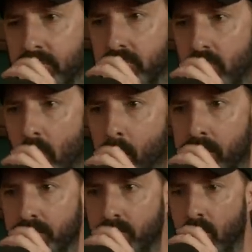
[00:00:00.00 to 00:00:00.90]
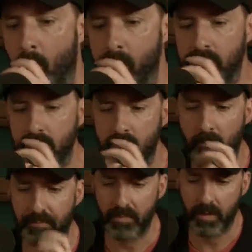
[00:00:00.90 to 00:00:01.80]
Yeah. Yeah, it's
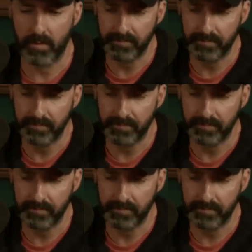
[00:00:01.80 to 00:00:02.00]
good.